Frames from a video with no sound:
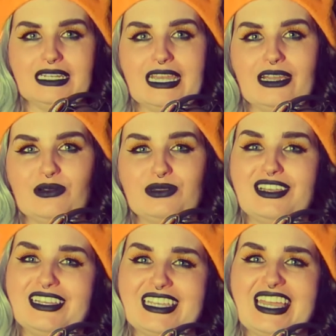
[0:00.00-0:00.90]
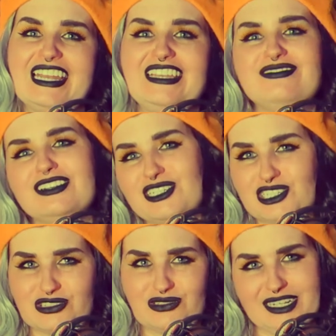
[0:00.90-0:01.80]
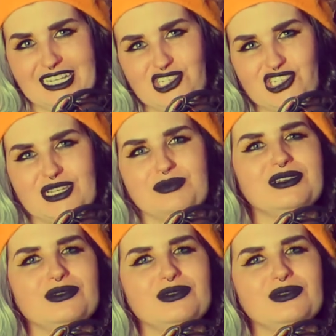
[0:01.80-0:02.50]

Now, like any functional relationship,